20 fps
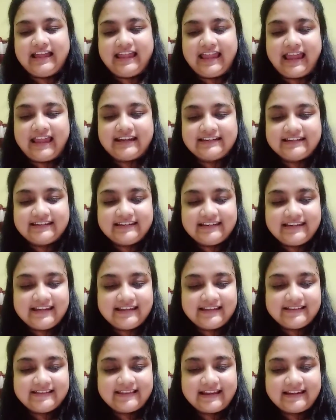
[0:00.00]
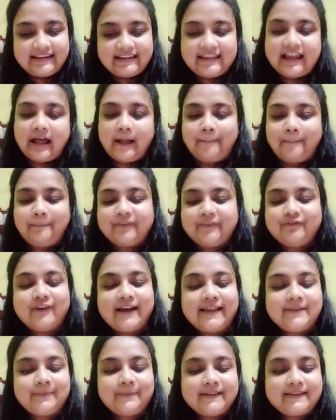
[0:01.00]
and the thing is that, yeah,
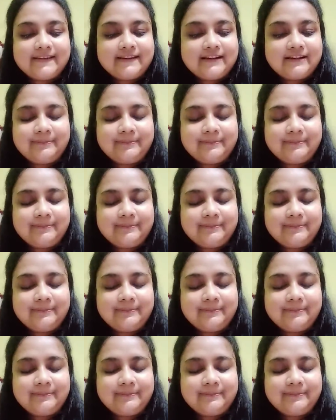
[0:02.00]
Vice President